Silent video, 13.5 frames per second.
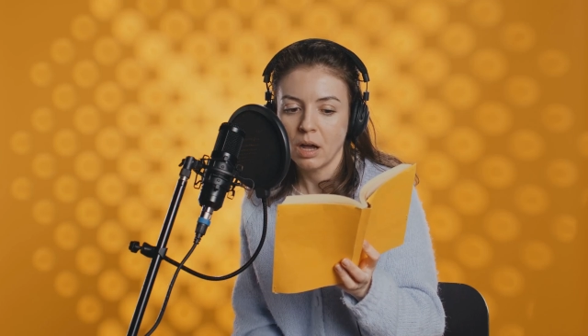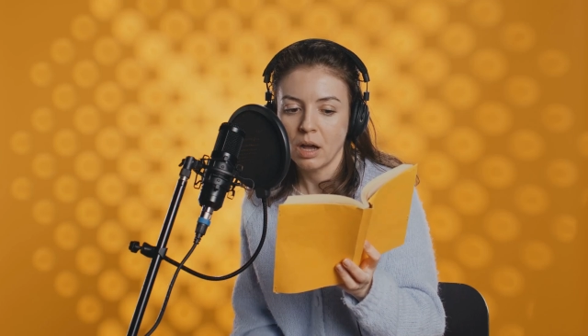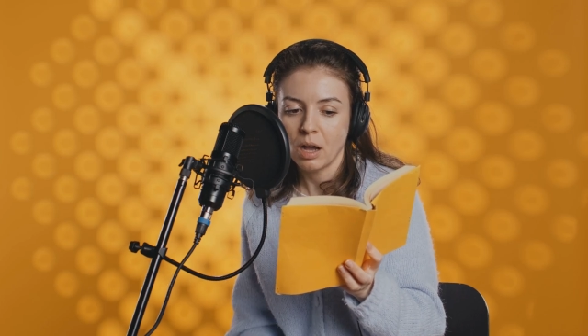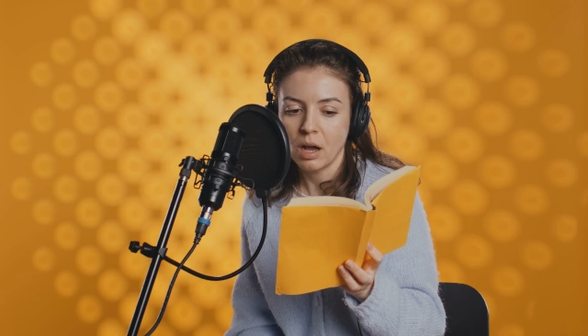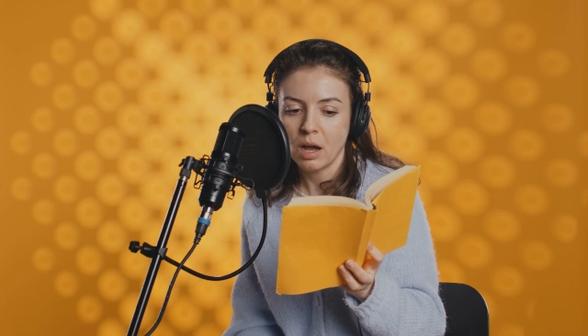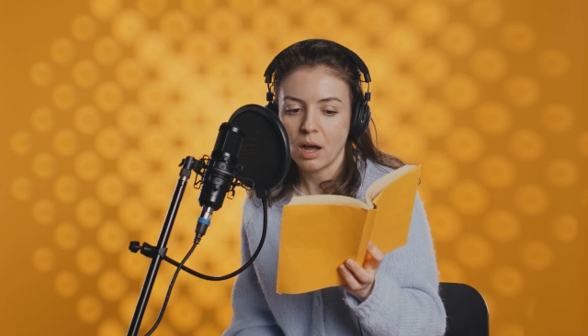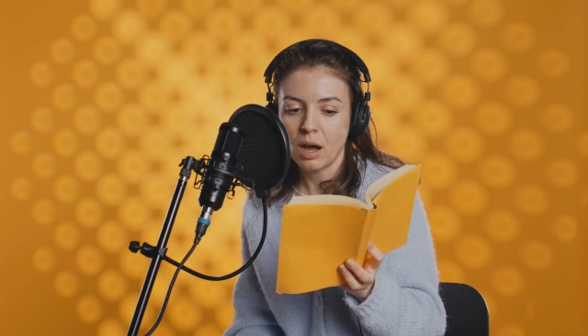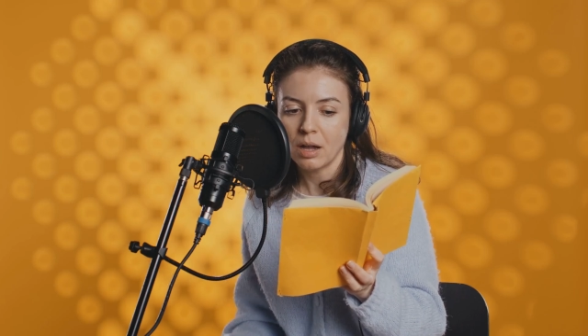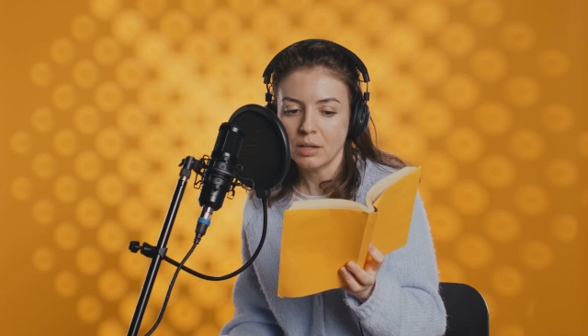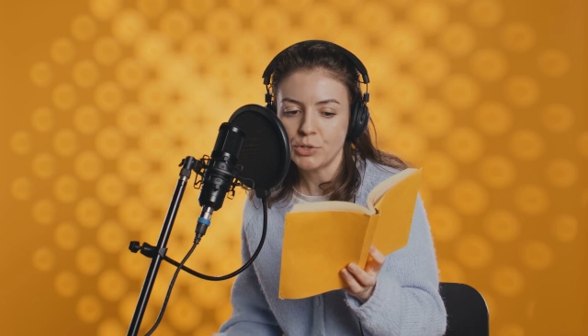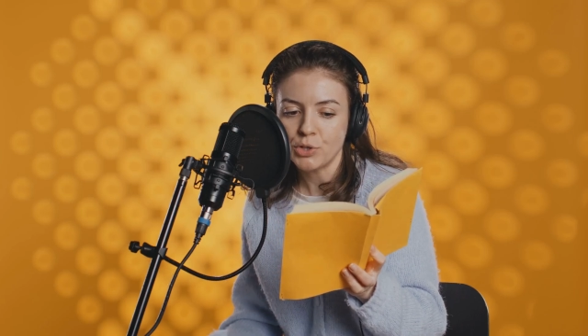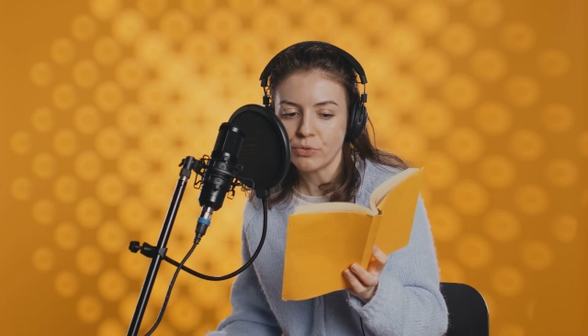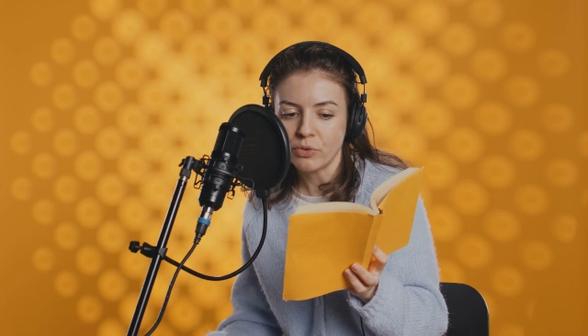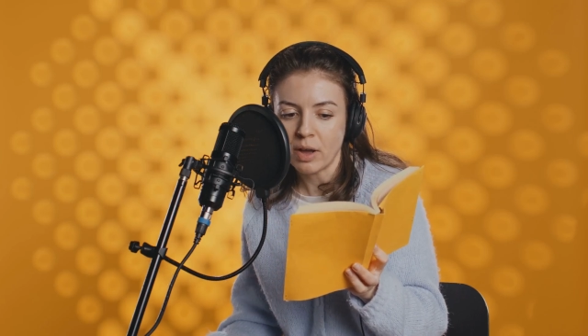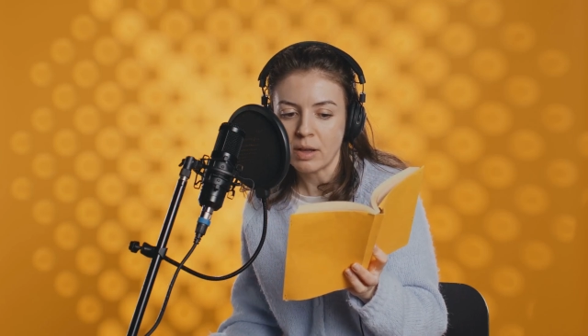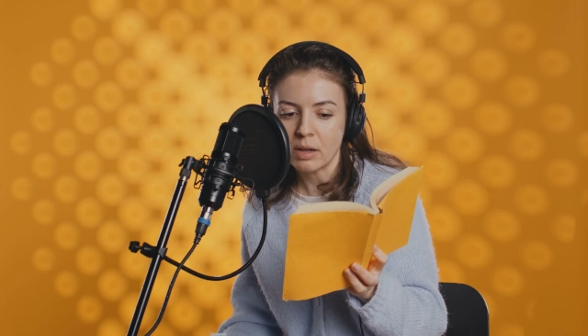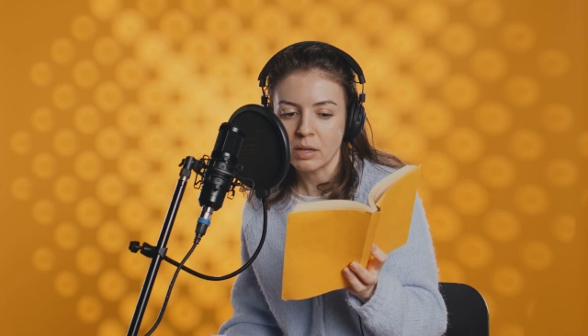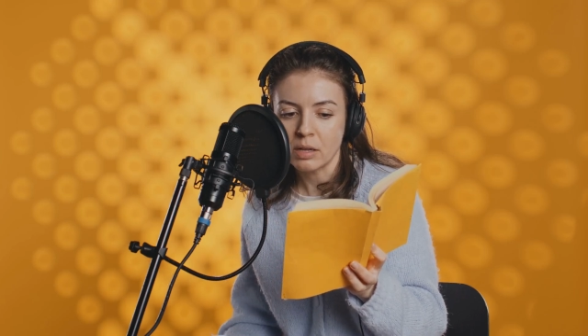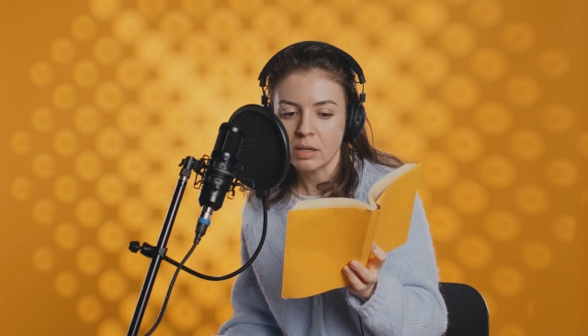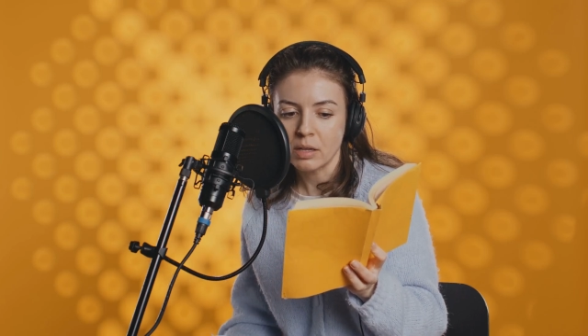The halo
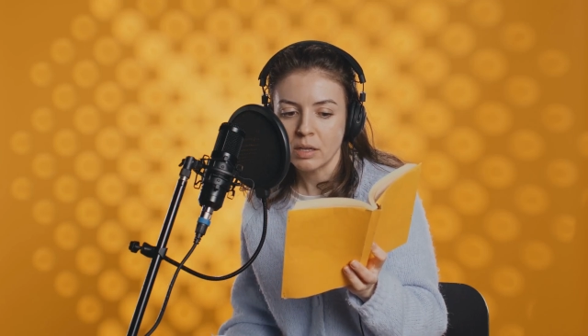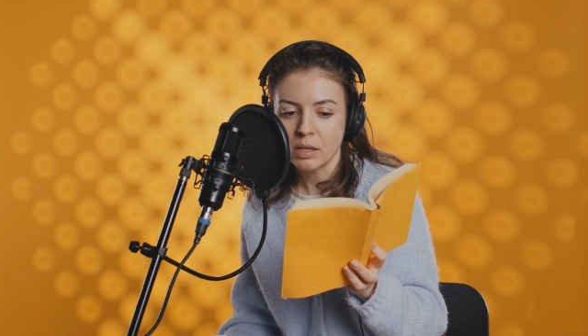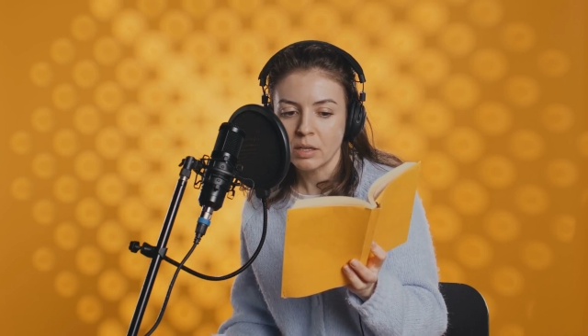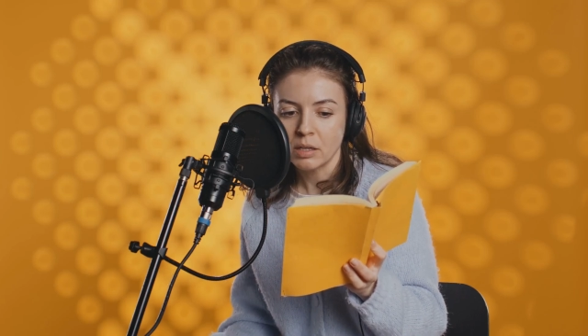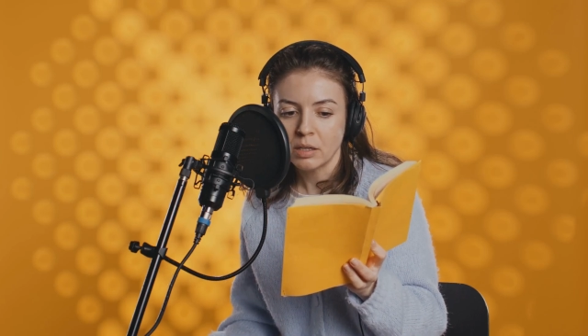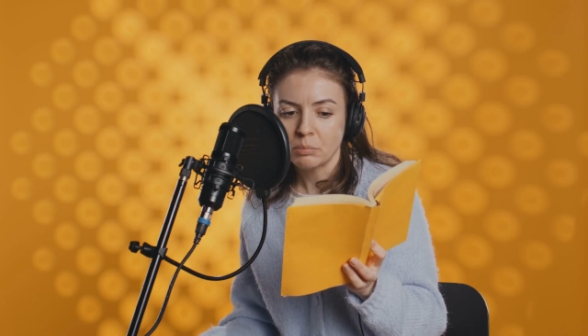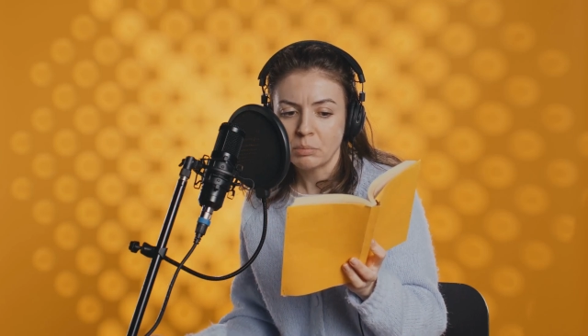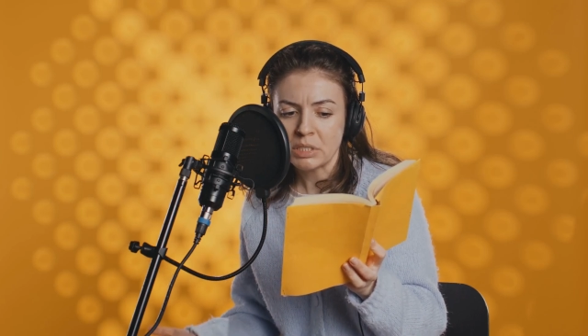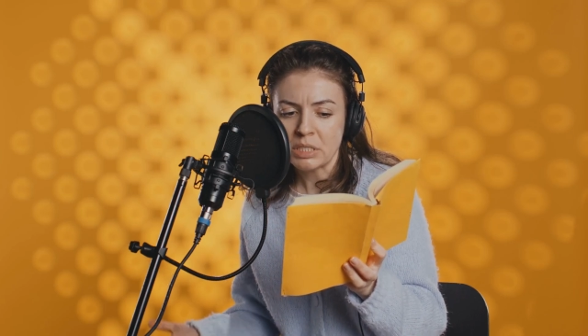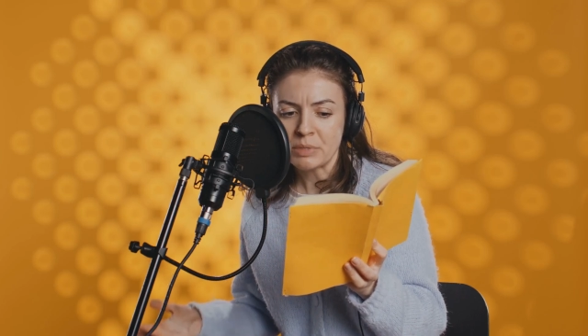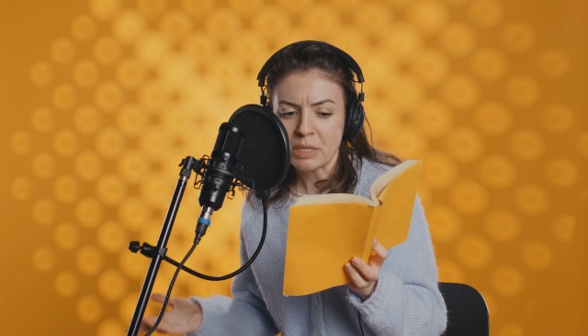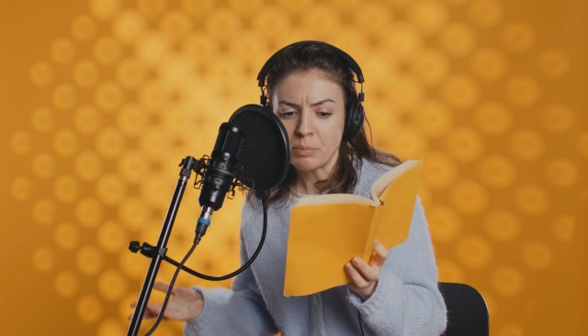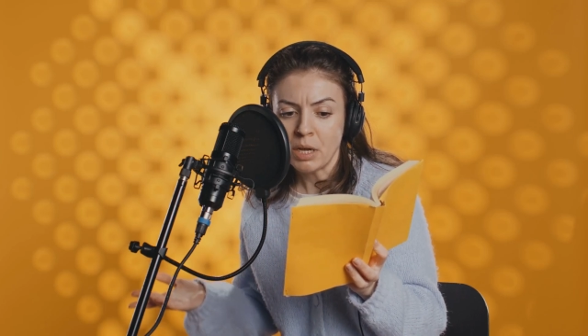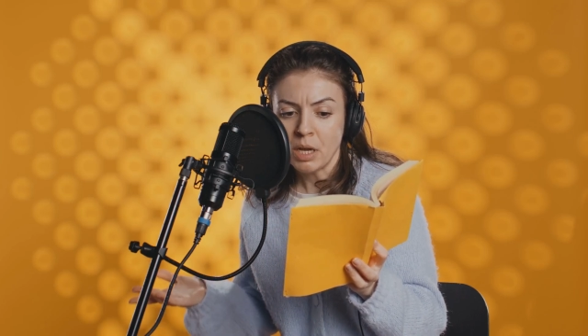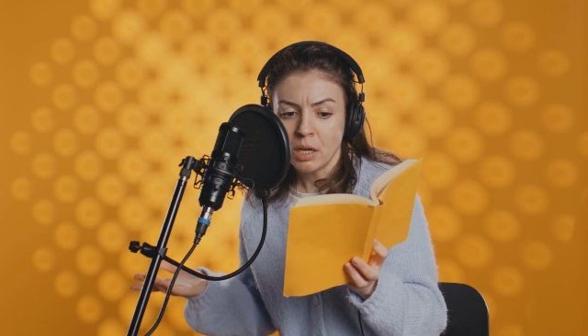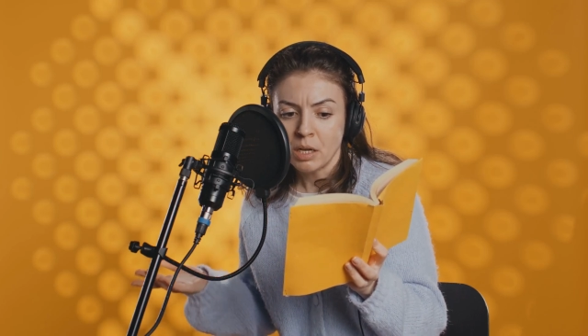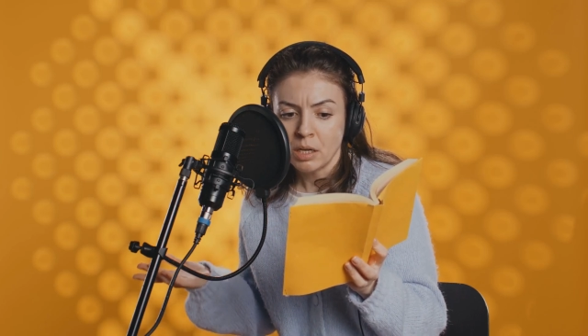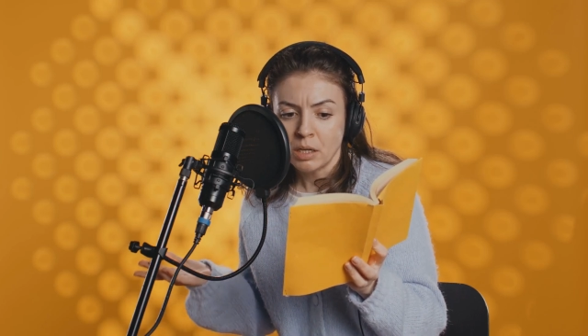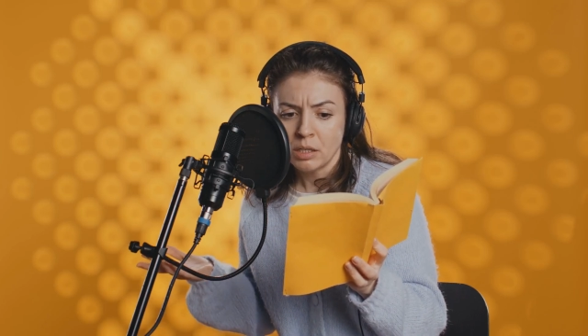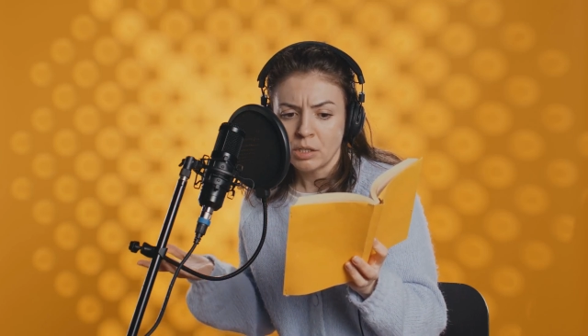effect. Judging by first
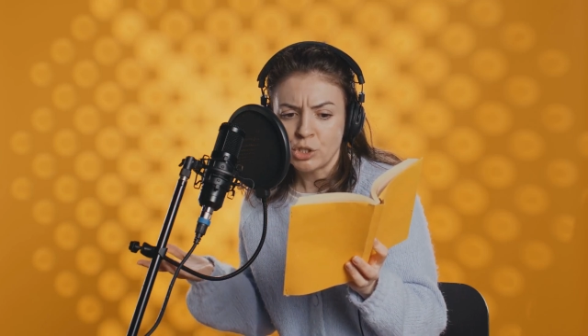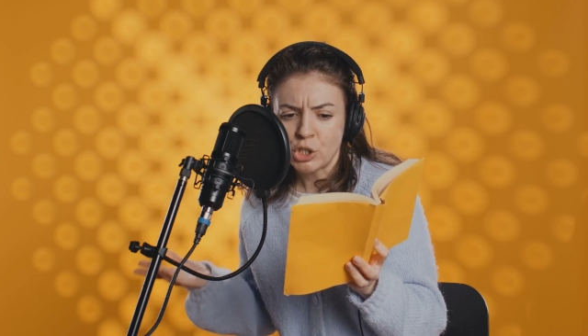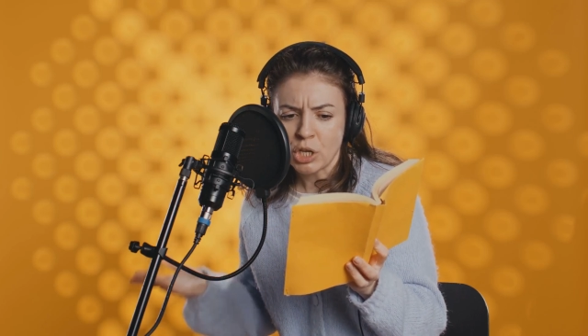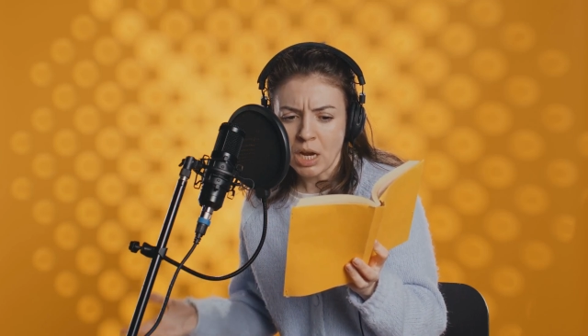impressions.